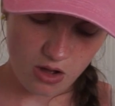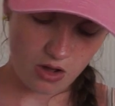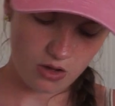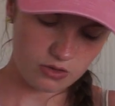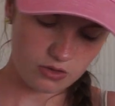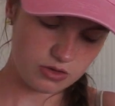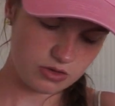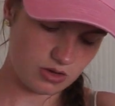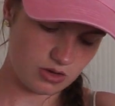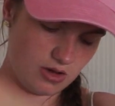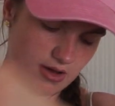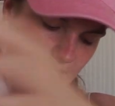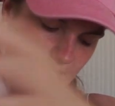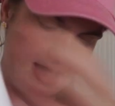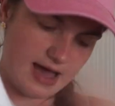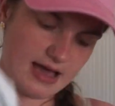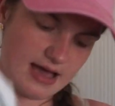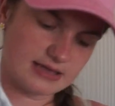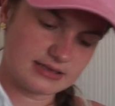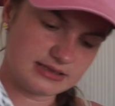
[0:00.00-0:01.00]
also, it
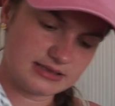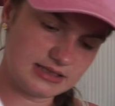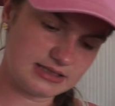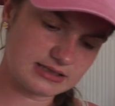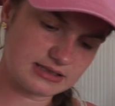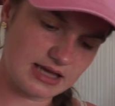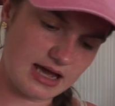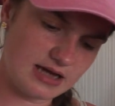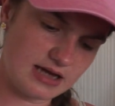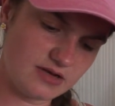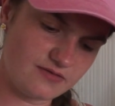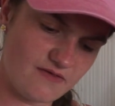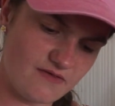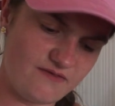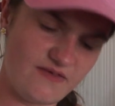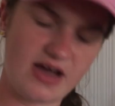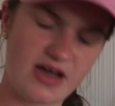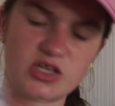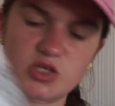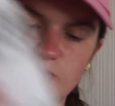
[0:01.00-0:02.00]
has this kind of
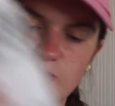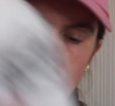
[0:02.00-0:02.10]
effect to